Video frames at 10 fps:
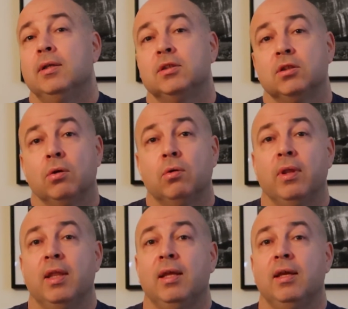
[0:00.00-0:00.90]

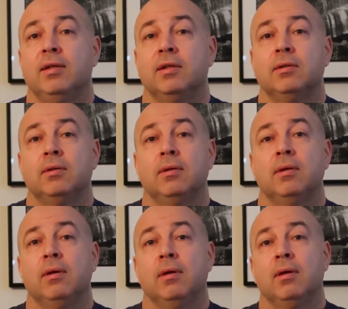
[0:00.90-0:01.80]
So the
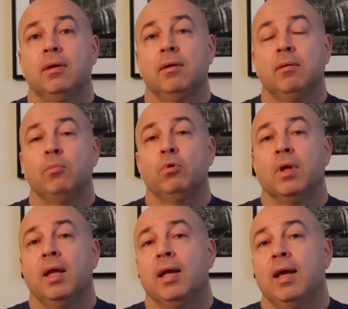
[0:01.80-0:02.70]

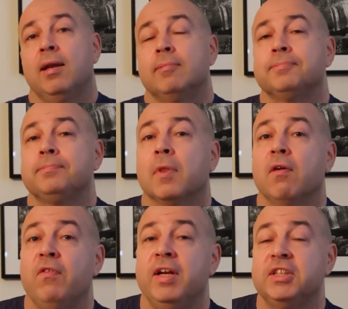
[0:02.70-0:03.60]
book again
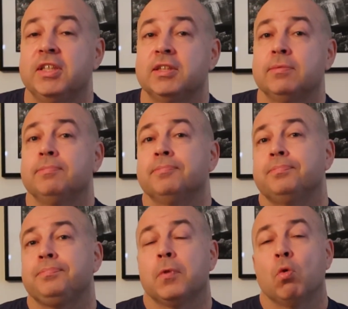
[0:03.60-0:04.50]
finishes
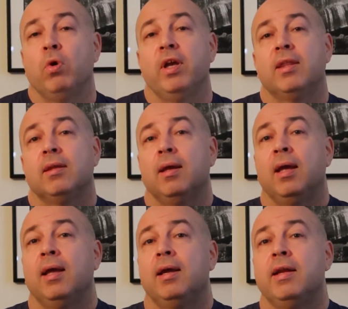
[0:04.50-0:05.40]
with
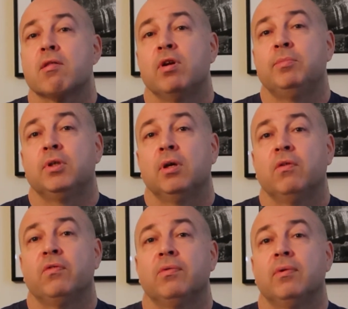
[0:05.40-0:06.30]
a description
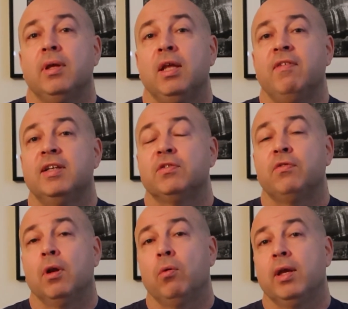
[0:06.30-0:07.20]
of events
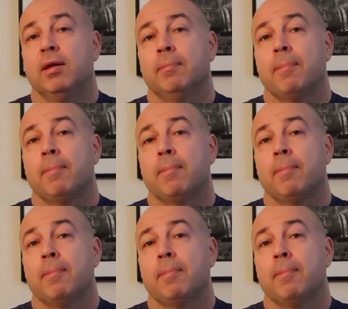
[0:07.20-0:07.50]
following